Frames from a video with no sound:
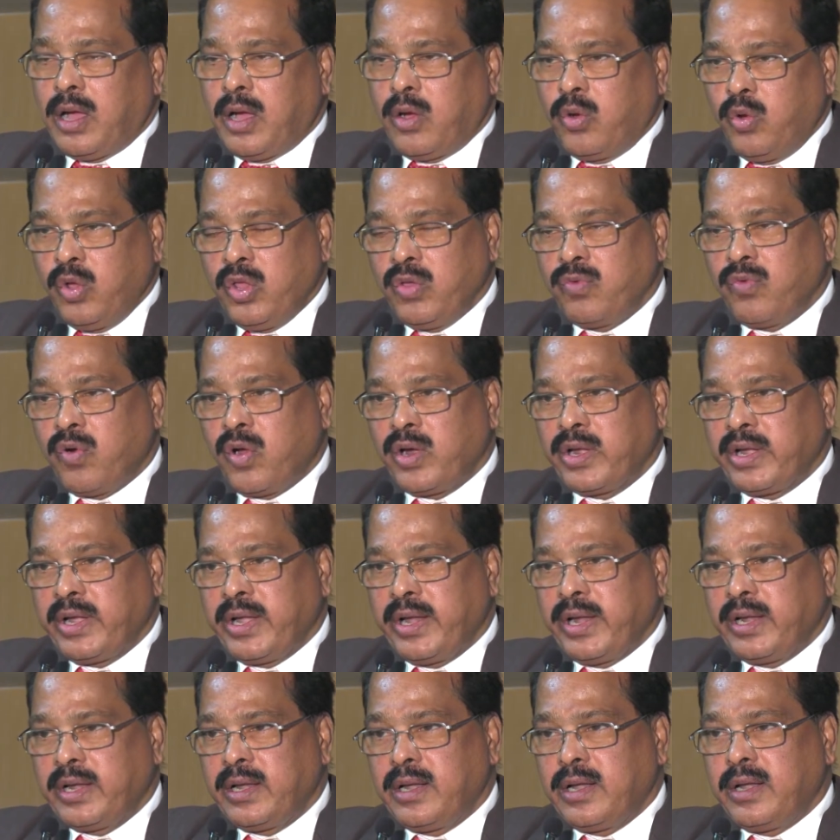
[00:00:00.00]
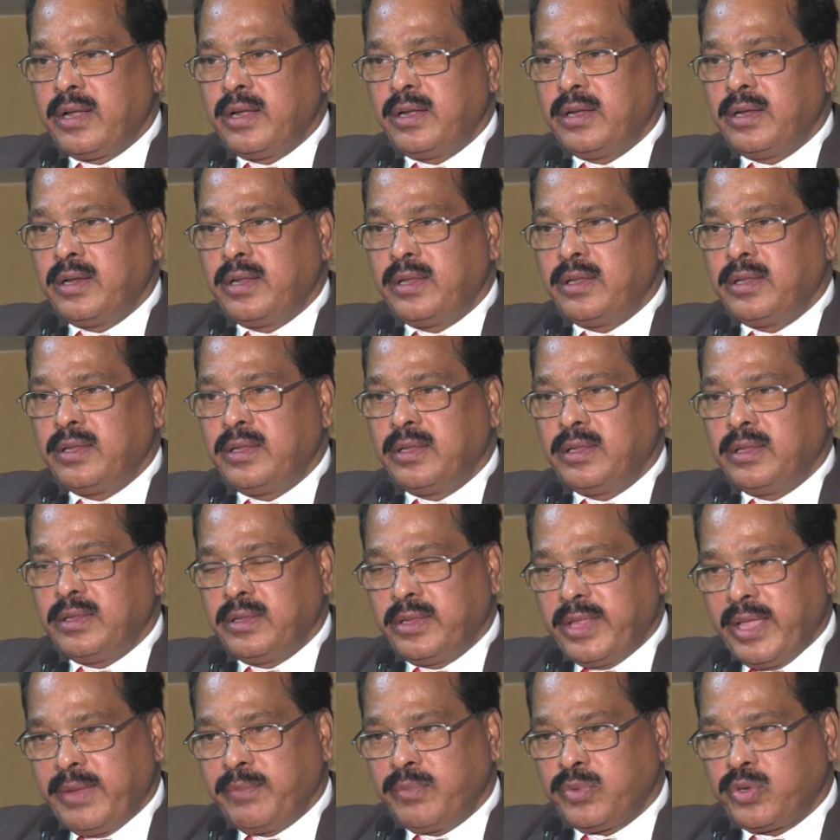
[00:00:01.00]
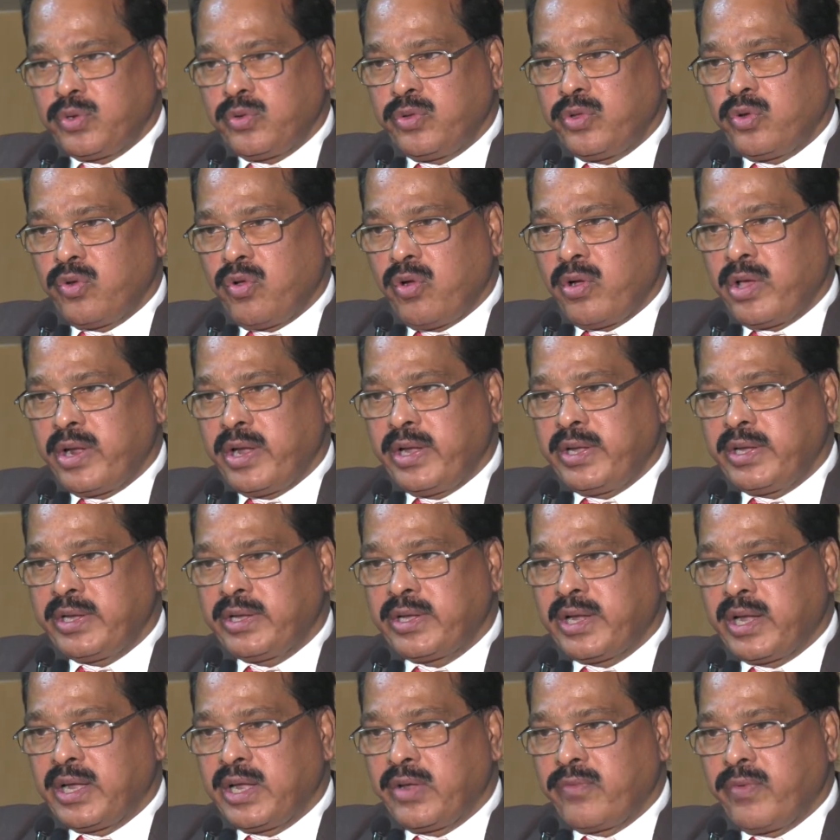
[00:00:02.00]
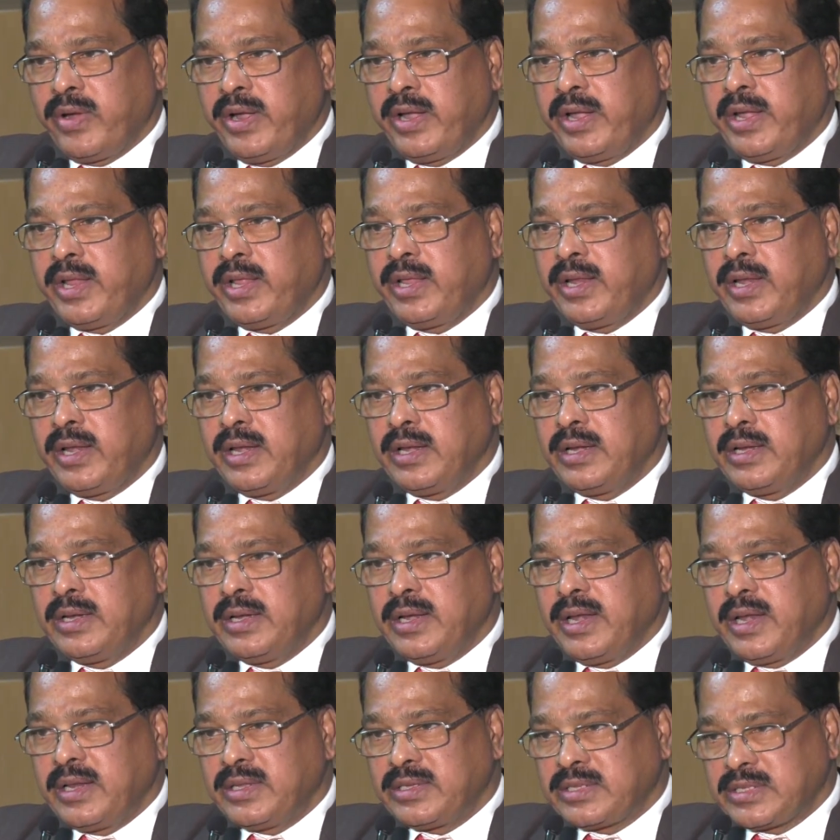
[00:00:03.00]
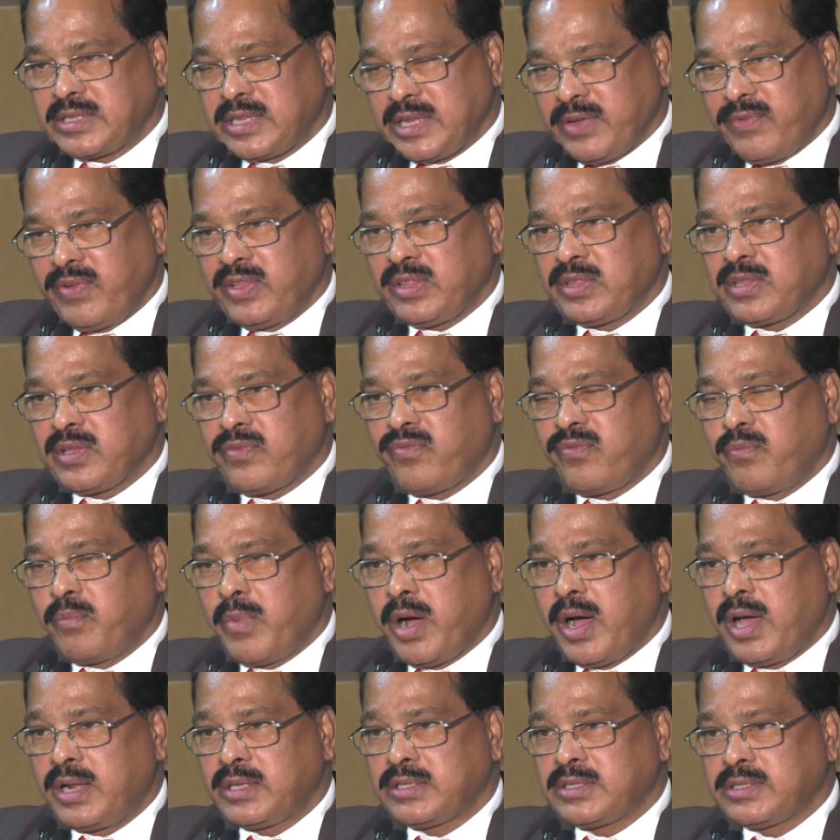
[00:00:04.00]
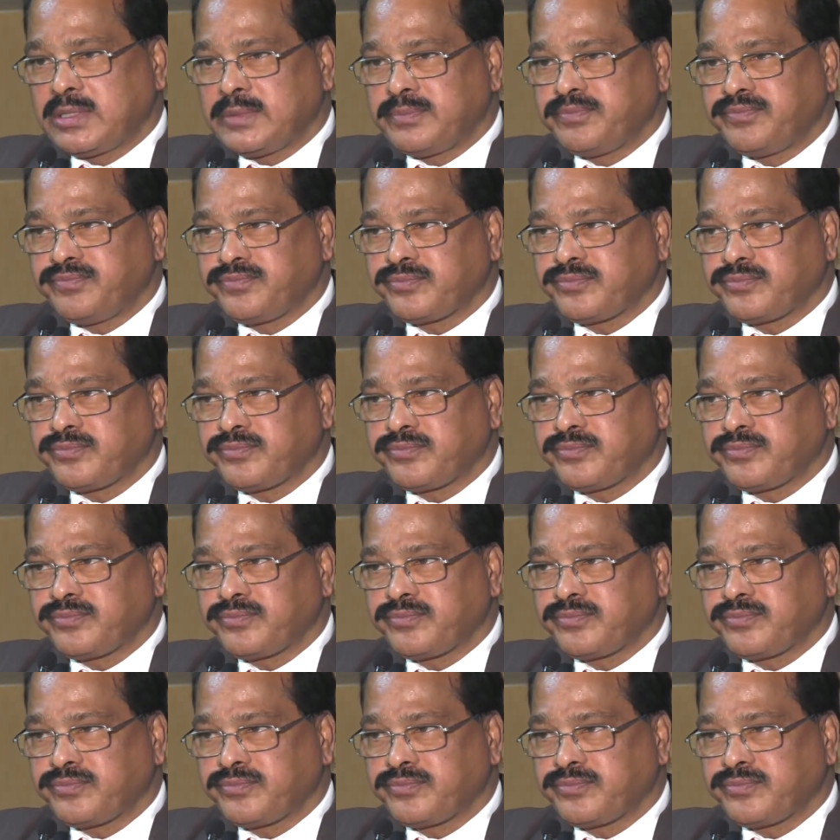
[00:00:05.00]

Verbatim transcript: We wanted them to inaugurate it on twenty-seventh of March,